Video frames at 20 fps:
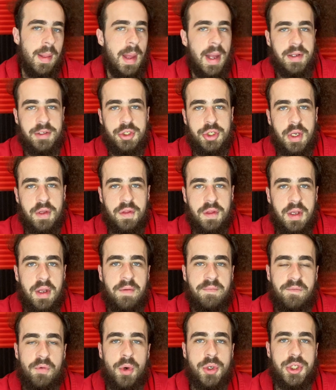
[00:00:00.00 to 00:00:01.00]
That's just the
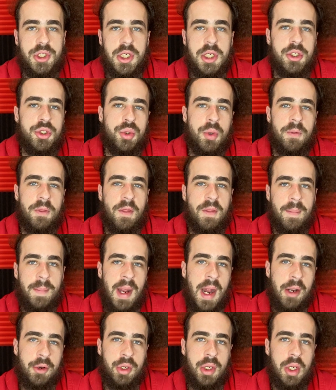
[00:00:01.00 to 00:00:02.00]
unfortunate truth of the
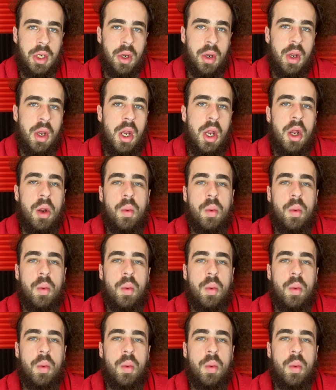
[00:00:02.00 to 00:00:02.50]
matter here.